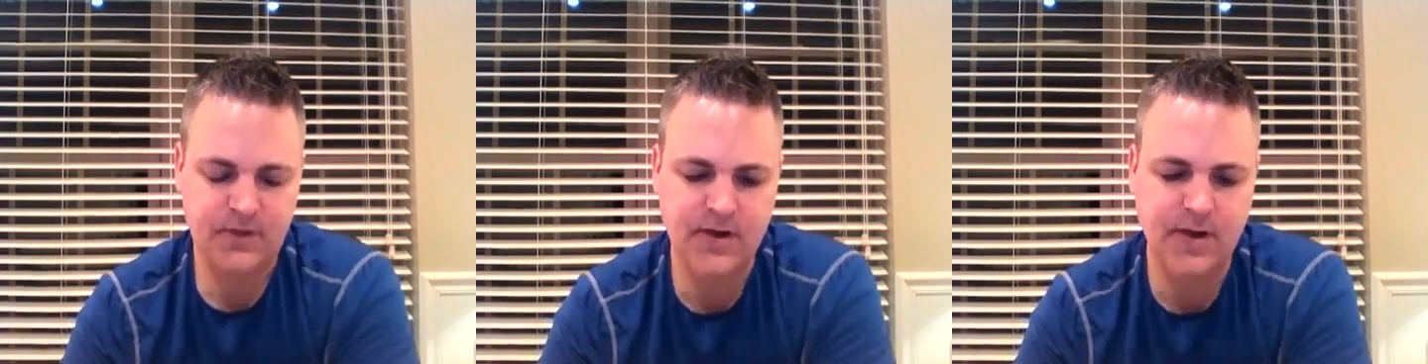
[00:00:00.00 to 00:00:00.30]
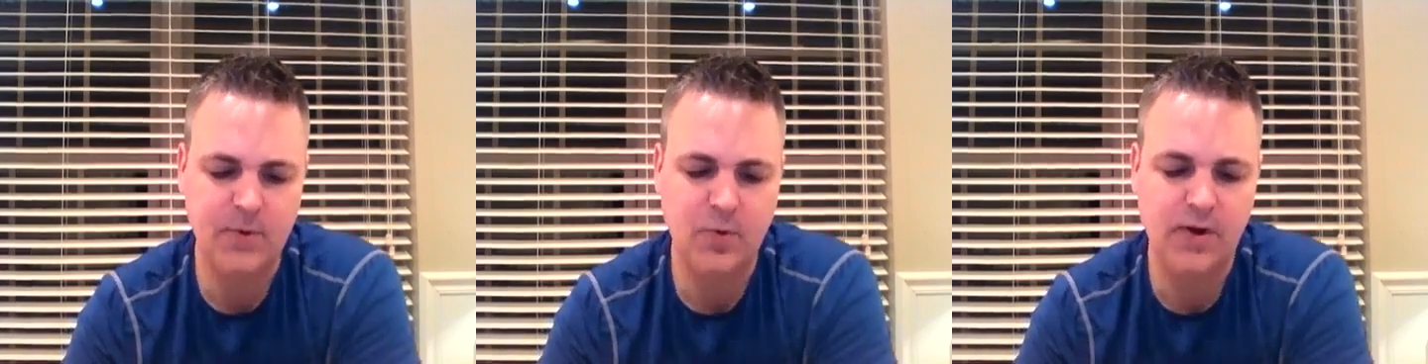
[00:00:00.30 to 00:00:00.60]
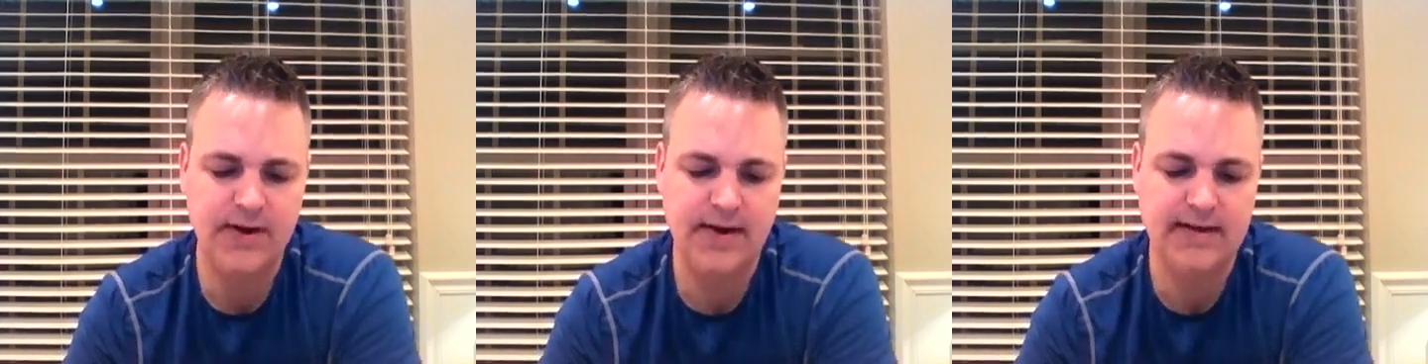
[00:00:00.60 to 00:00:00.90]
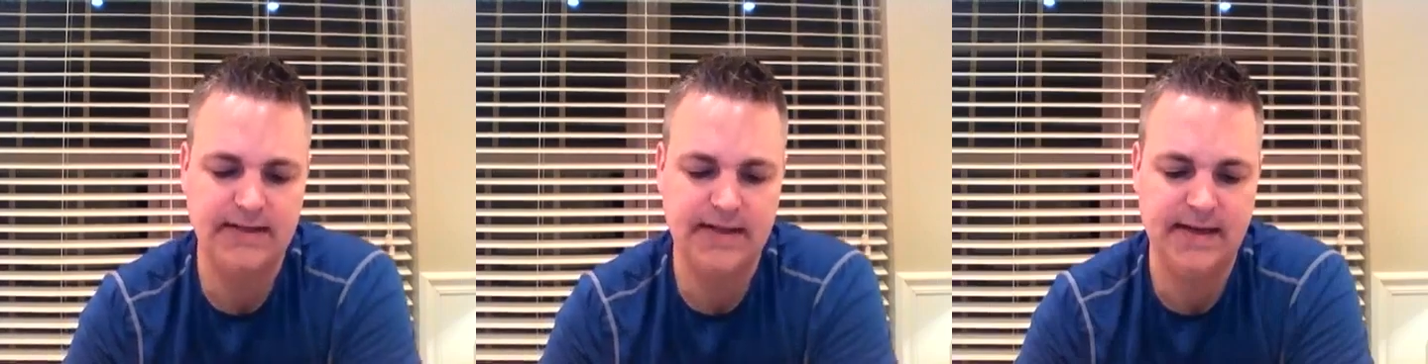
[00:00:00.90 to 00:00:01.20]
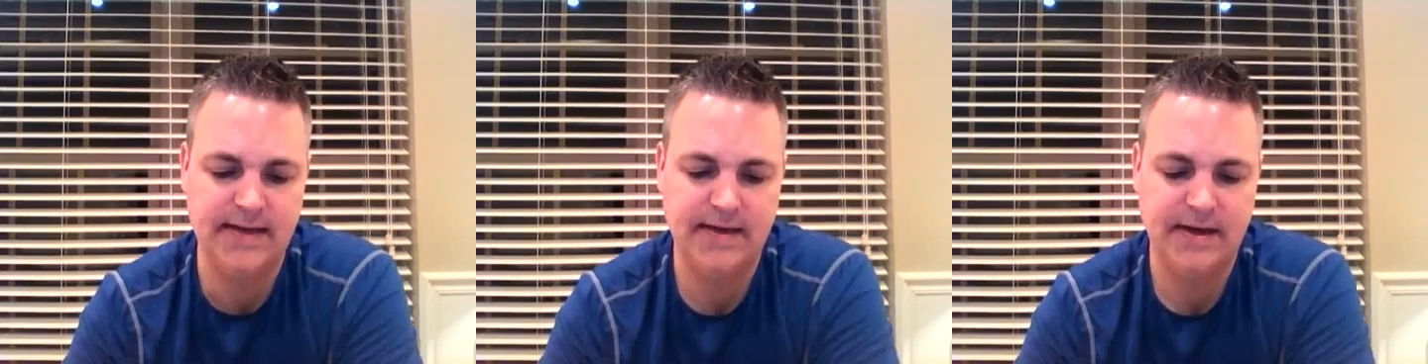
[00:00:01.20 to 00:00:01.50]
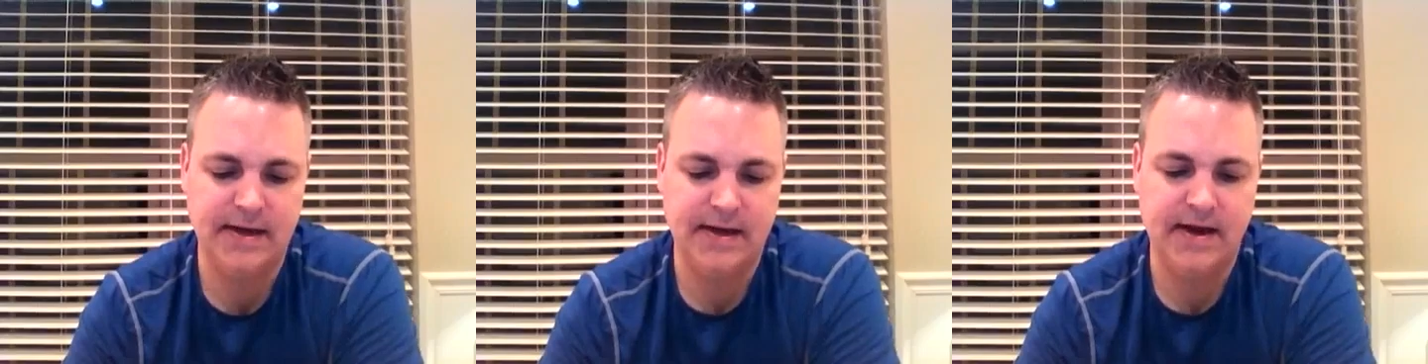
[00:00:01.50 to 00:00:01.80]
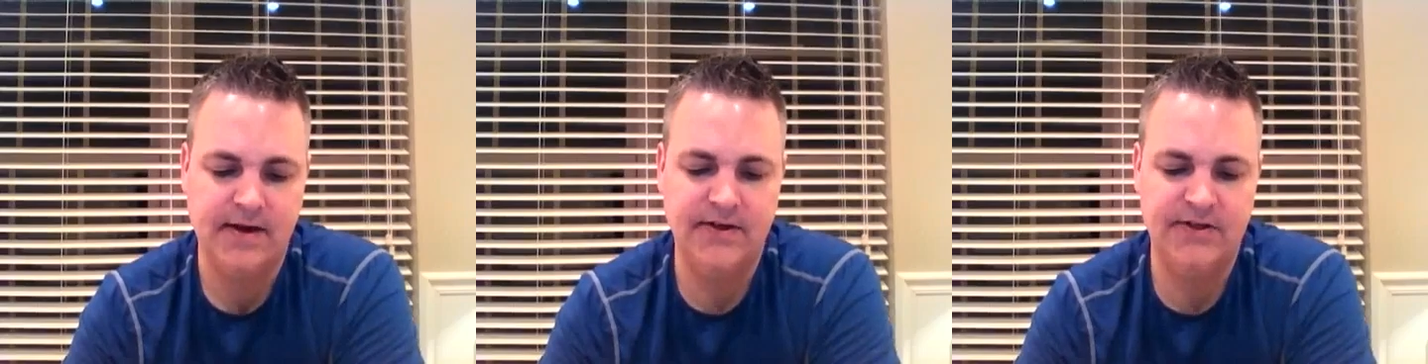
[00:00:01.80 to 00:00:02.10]
number 119,
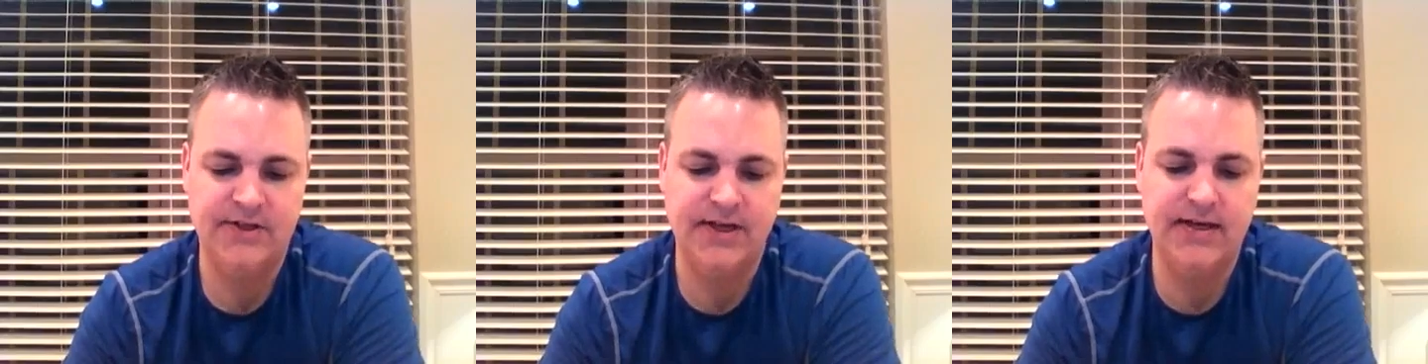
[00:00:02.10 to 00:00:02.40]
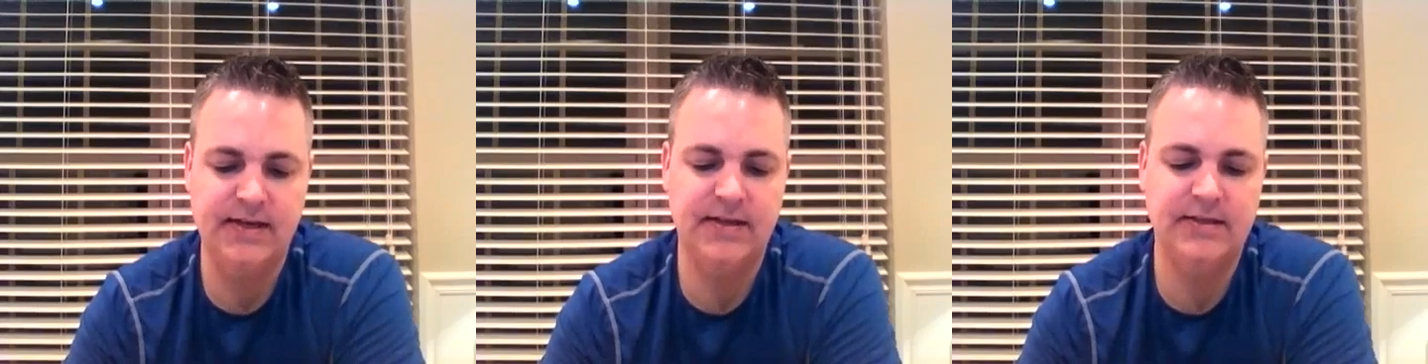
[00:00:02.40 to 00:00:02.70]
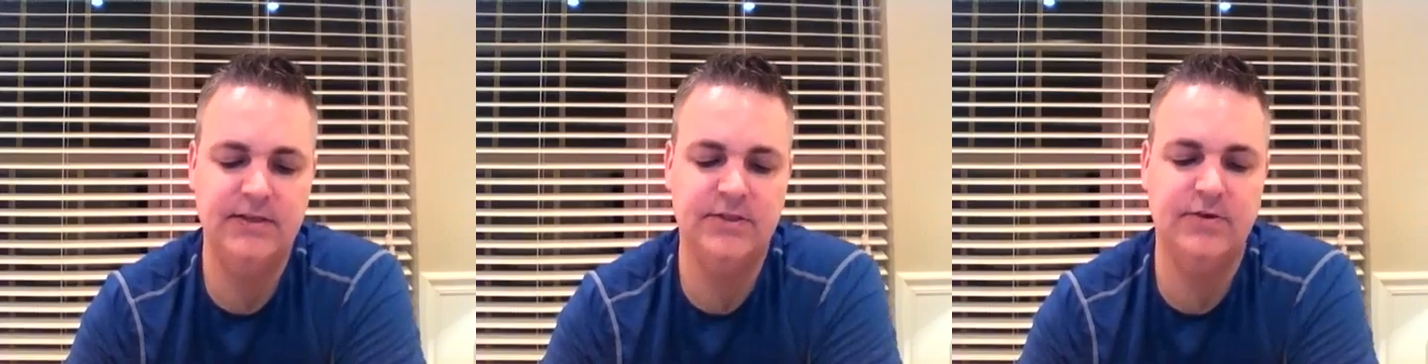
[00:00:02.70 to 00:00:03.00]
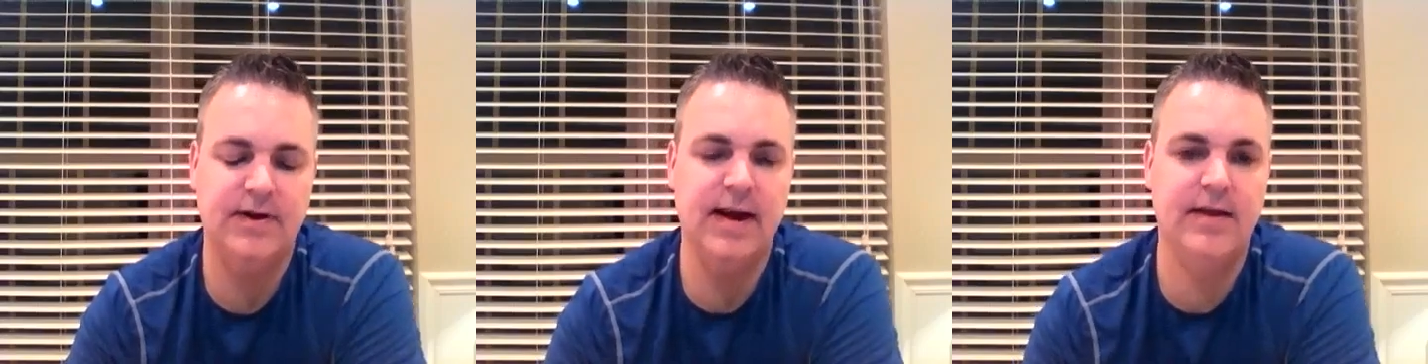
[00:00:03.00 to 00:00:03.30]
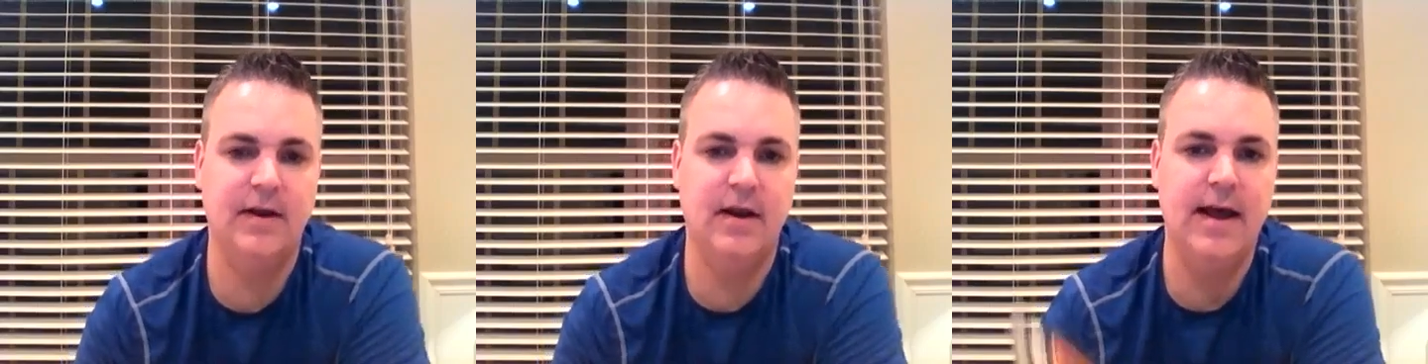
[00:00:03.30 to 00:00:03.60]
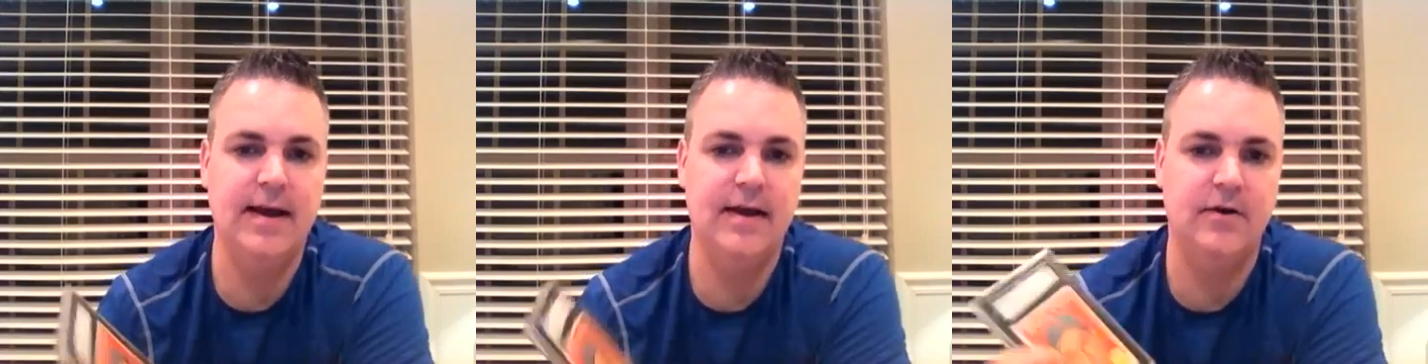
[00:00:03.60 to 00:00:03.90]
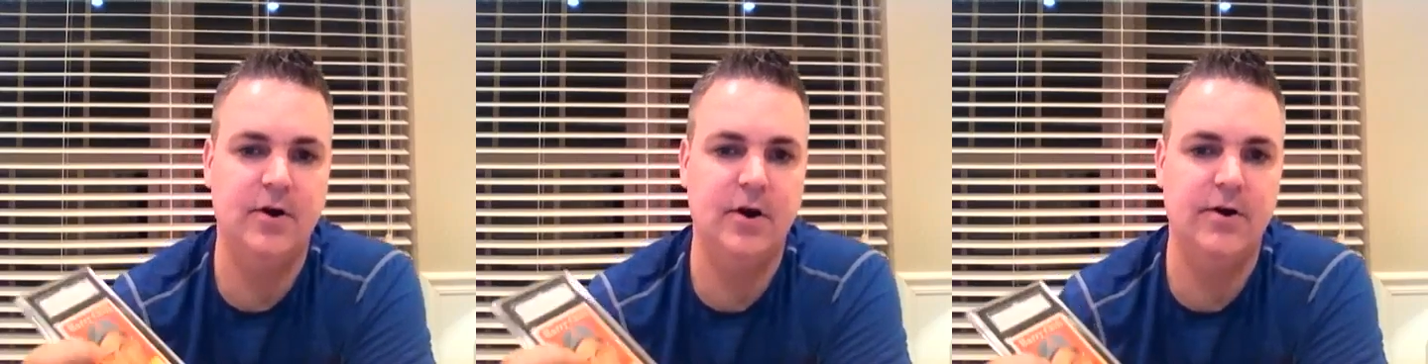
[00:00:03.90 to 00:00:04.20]
Harry Cheedy. This is straight out of the
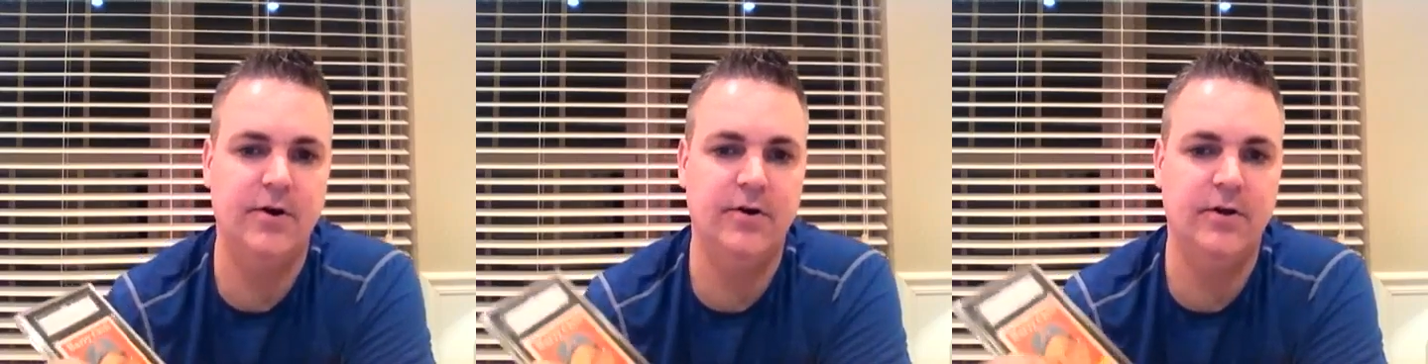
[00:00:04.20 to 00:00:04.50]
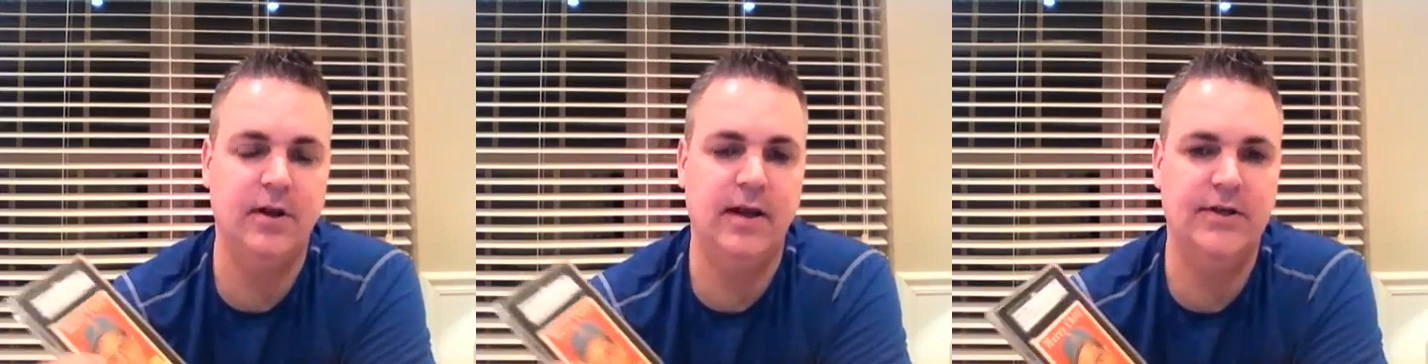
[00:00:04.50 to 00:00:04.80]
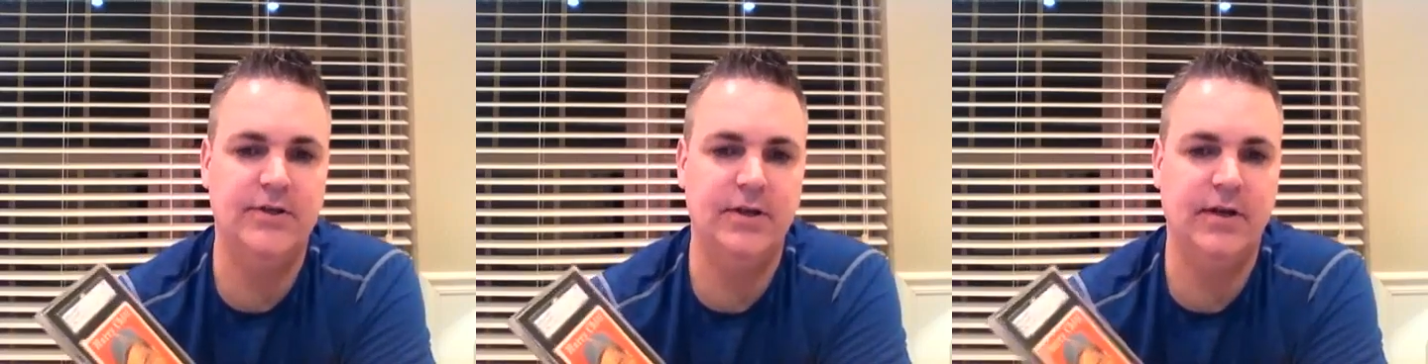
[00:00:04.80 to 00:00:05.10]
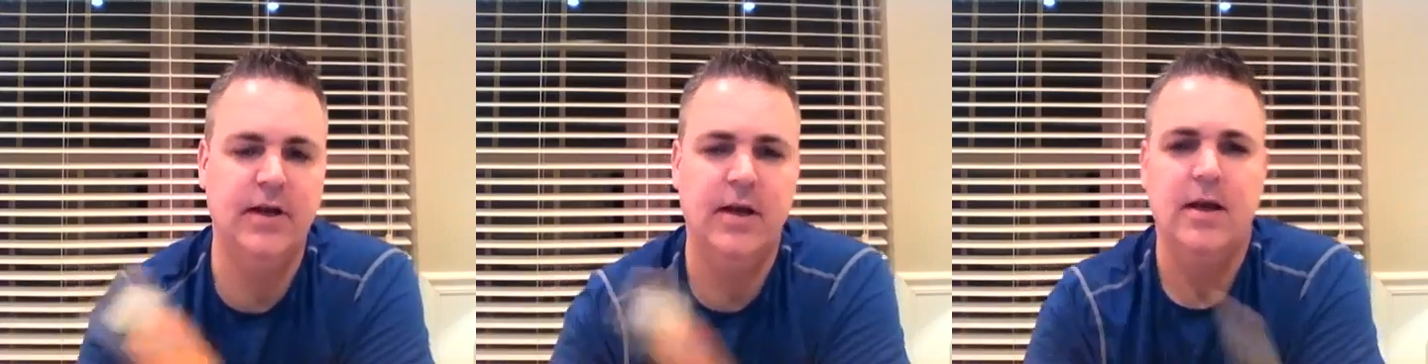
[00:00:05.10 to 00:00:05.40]
Lionel Carter collection.